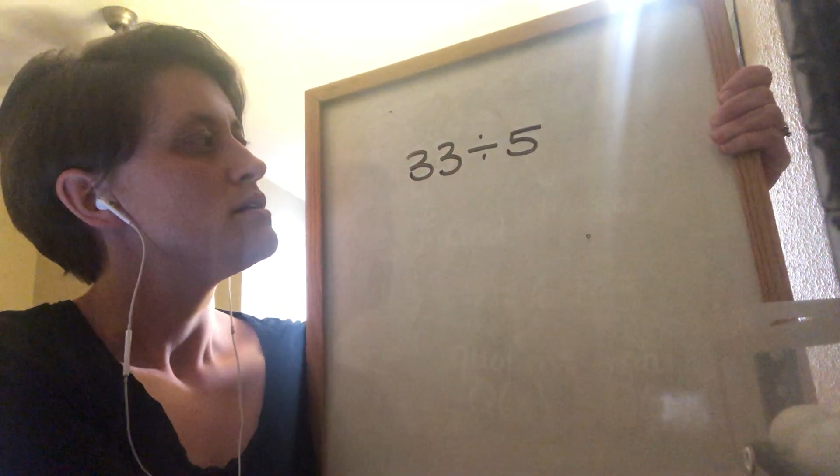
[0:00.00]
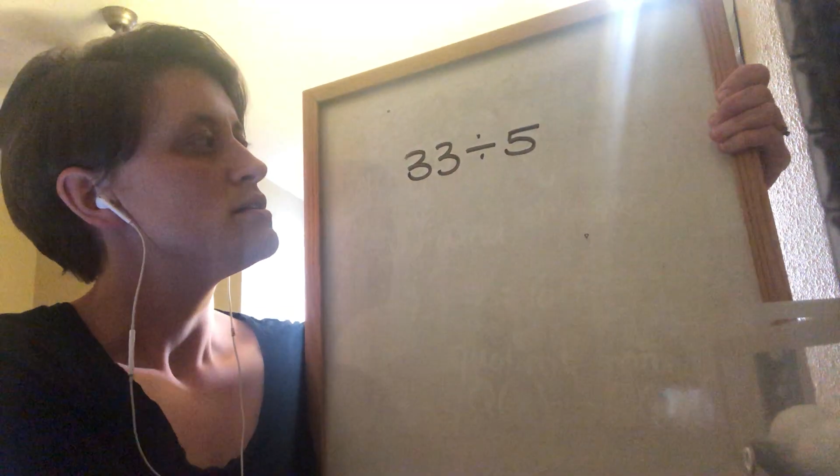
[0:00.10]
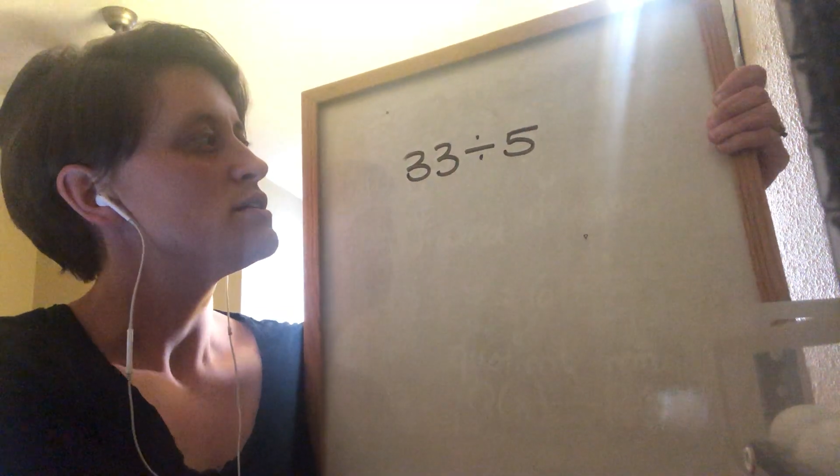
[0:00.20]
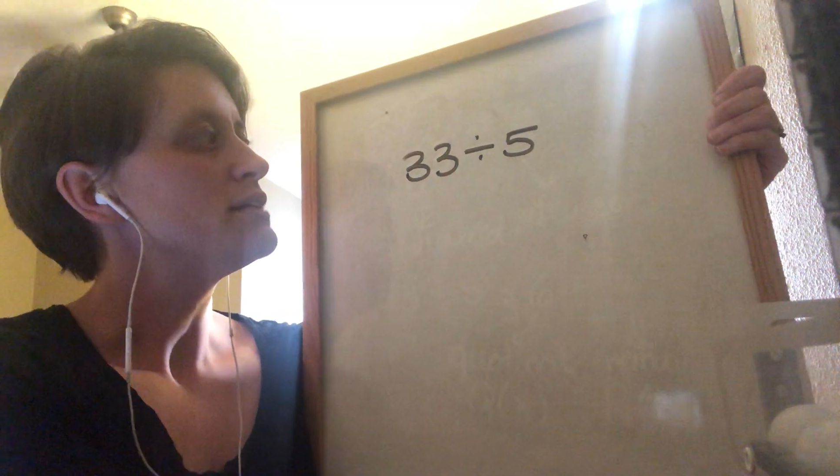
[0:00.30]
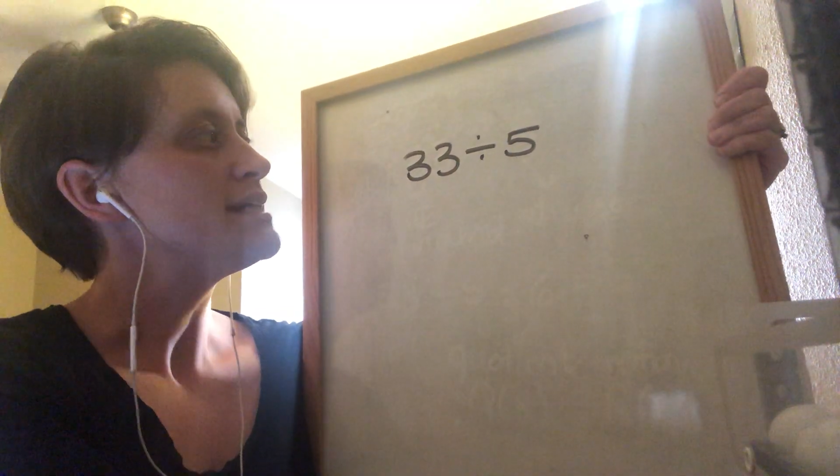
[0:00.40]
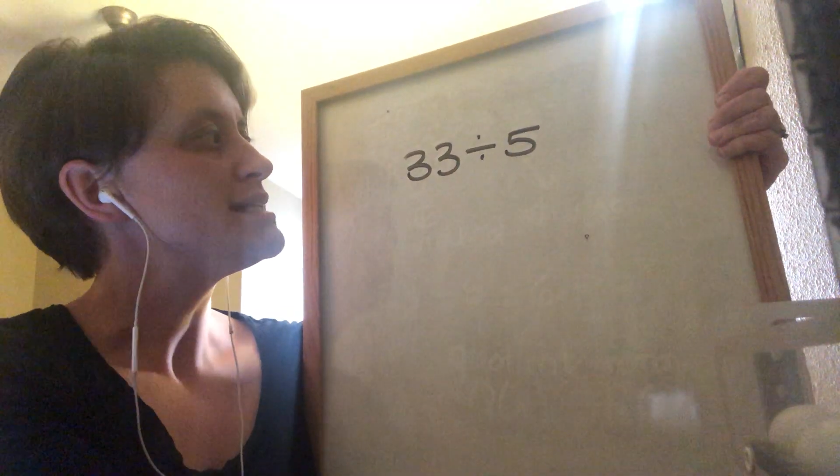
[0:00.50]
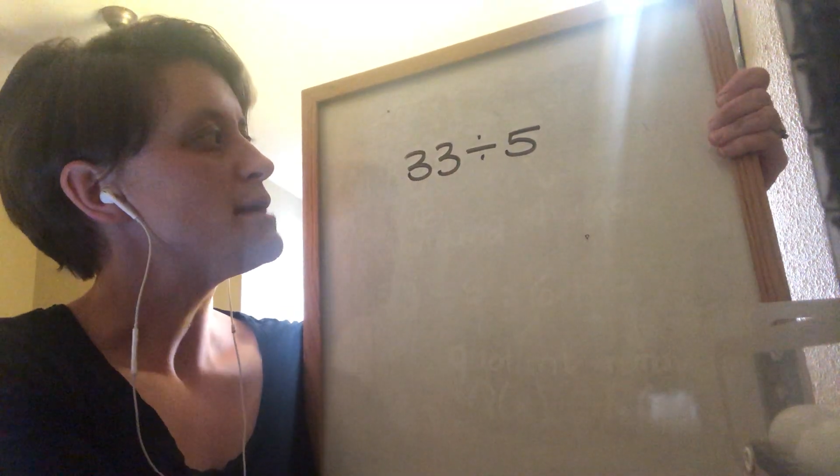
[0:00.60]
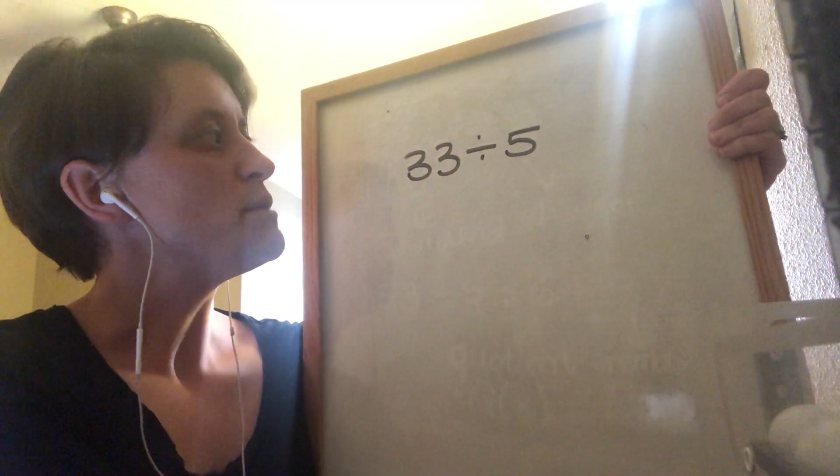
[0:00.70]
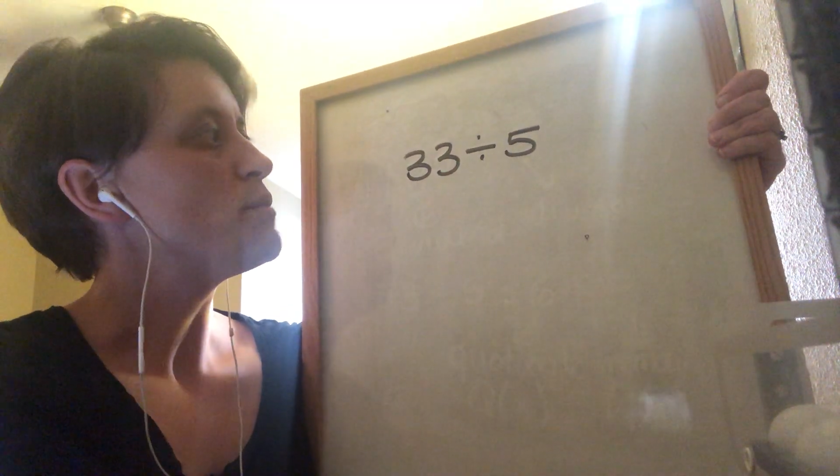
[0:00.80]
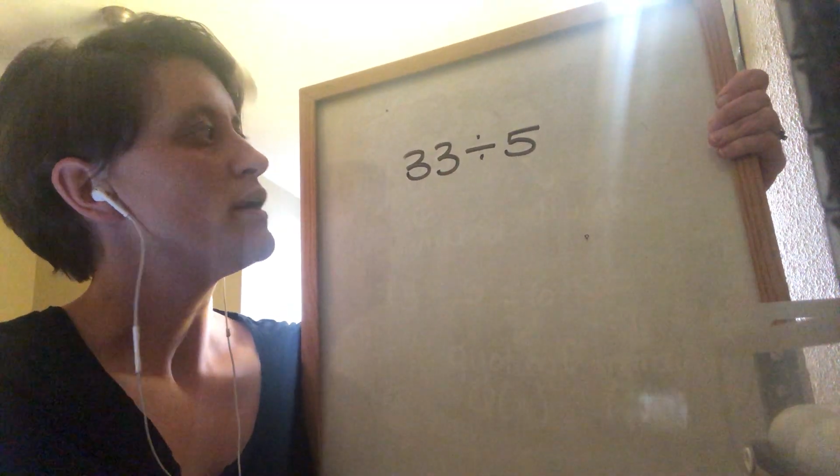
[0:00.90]
So let's say
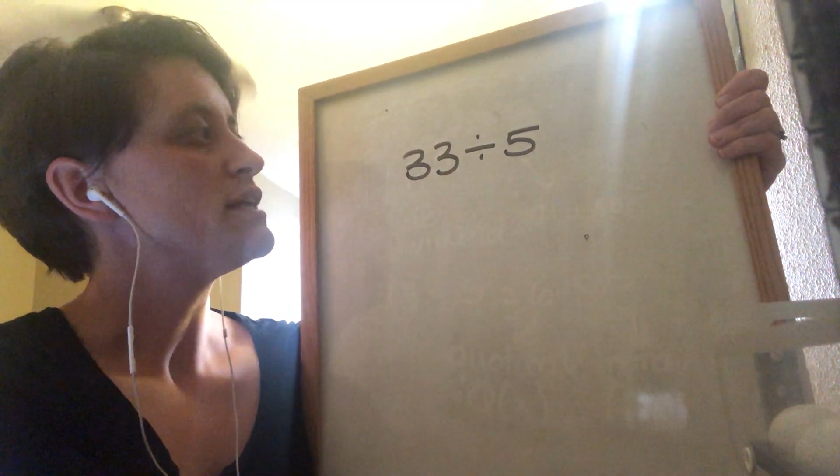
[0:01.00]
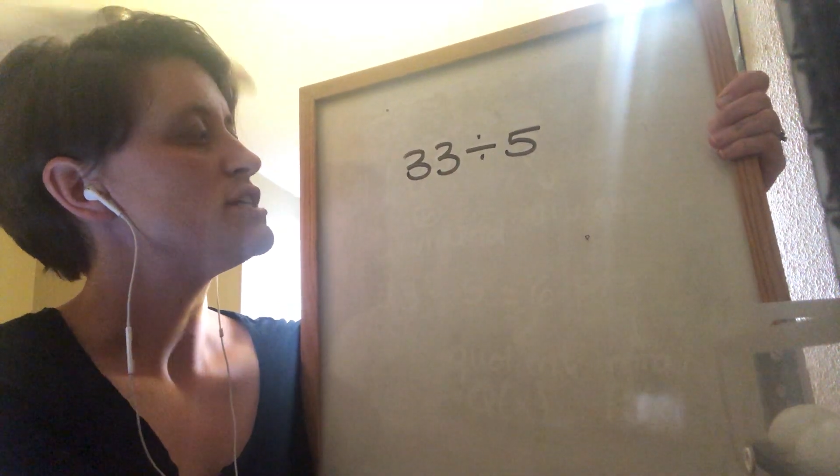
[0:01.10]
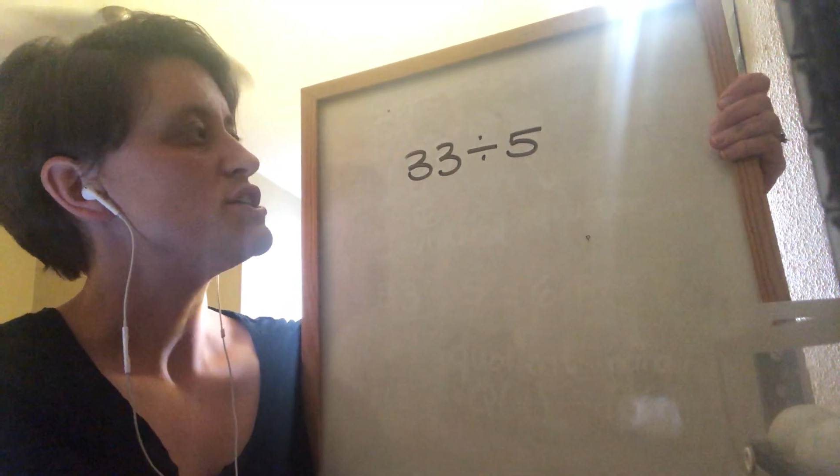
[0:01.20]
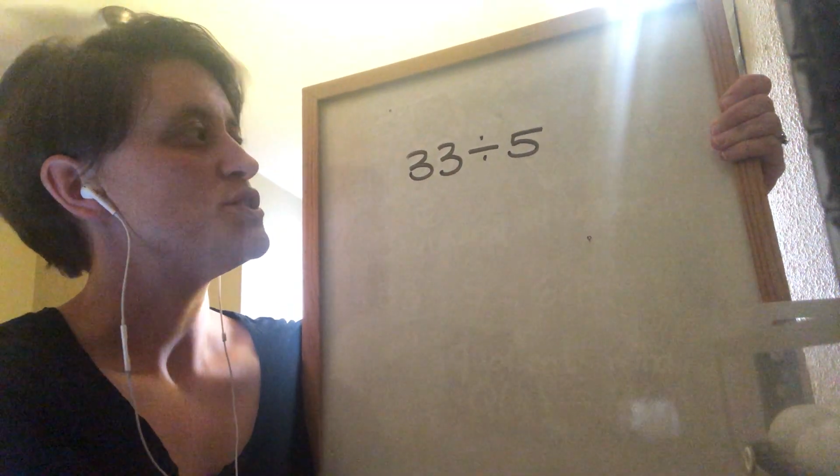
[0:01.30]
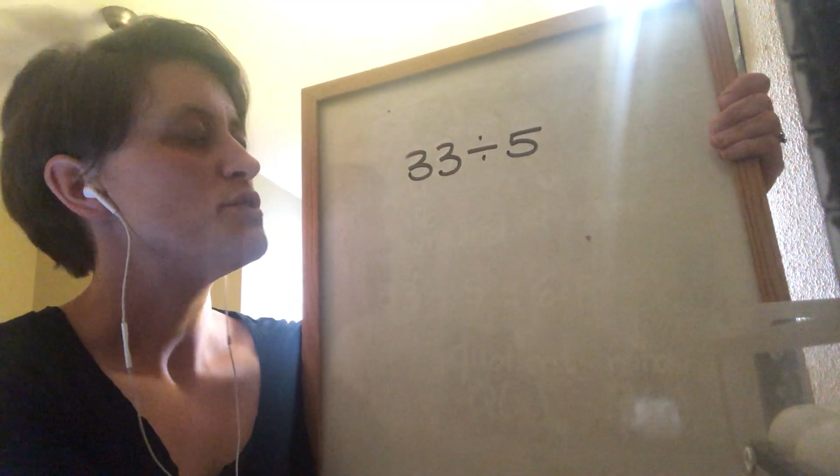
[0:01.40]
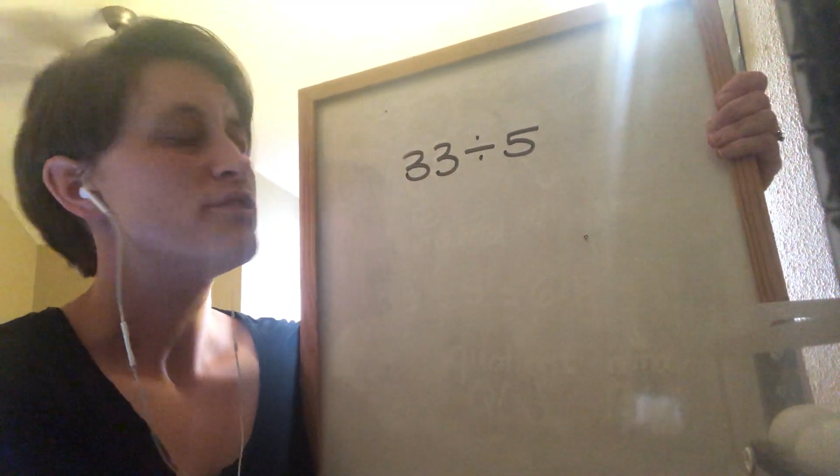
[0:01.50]
we wanted to do